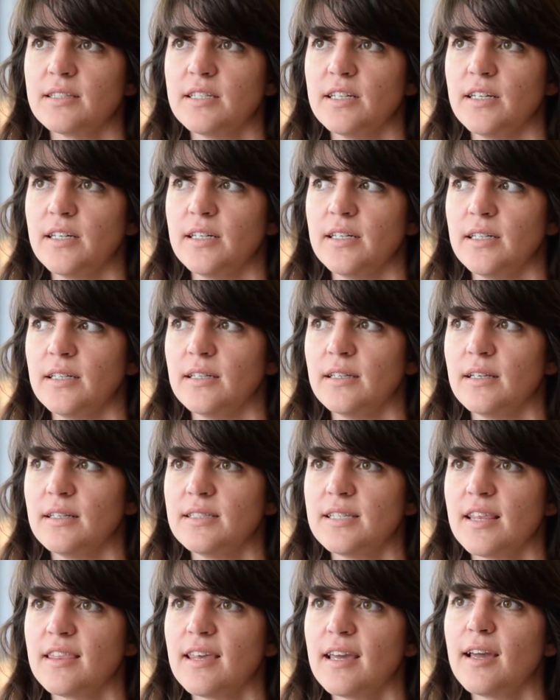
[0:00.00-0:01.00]
to,
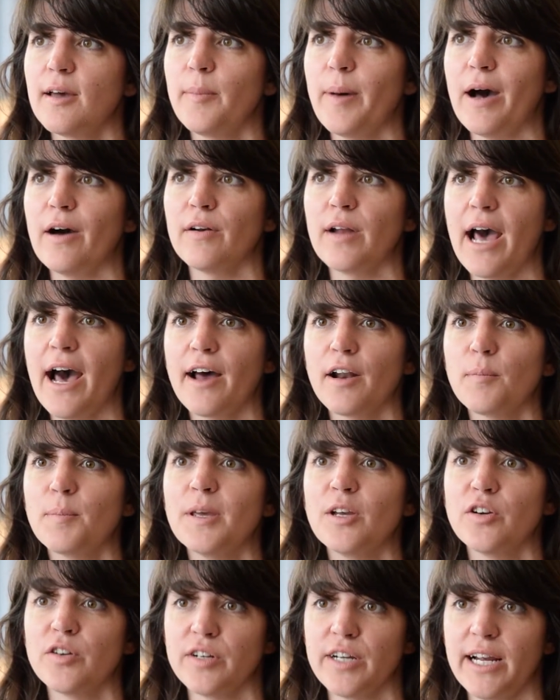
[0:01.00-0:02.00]
to think about how to
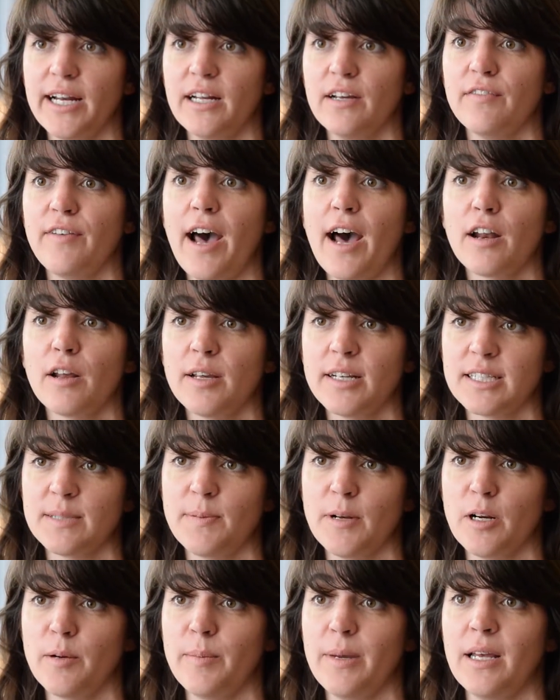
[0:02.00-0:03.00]
be creative, how to
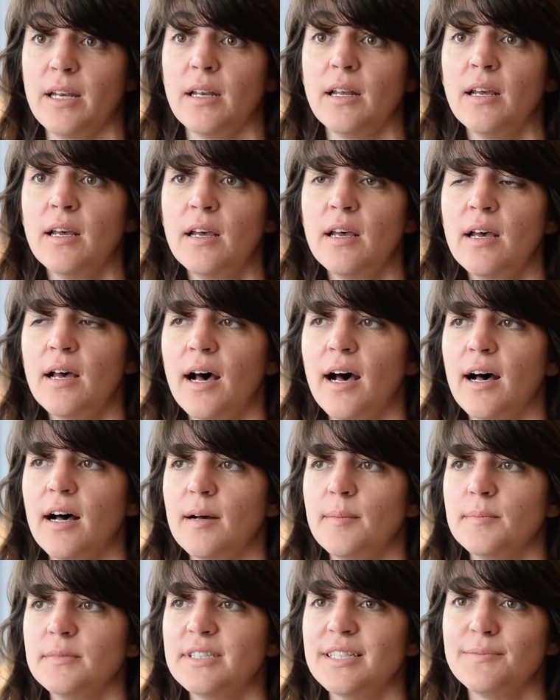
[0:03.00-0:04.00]
experiment,
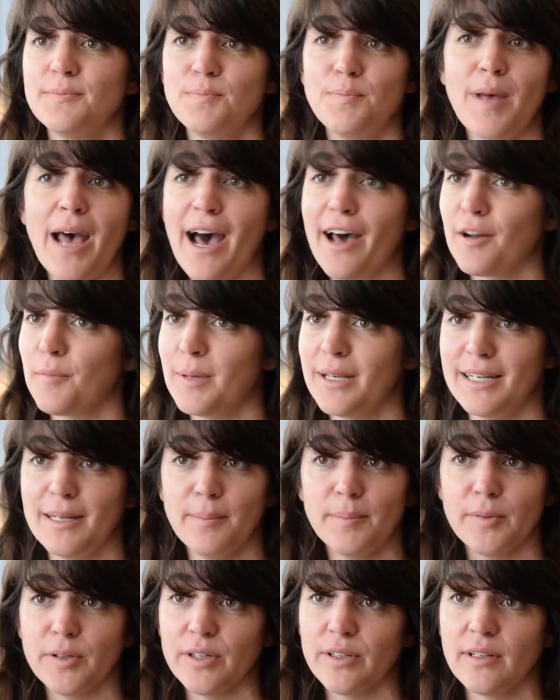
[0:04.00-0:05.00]
um, to how to be
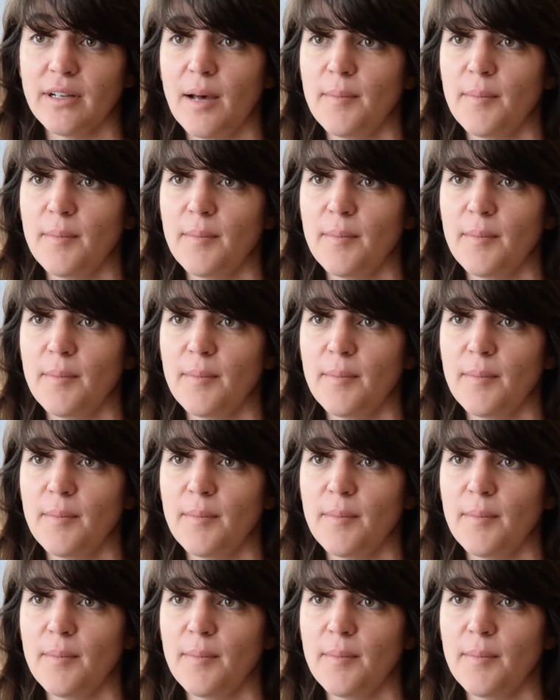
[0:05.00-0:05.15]
nimble.